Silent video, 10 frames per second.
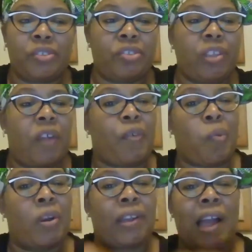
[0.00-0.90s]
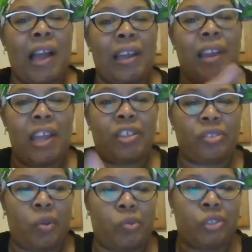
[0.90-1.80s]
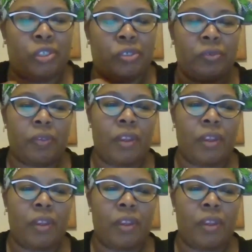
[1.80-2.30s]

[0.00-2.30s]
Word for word: yourself of what God has told you.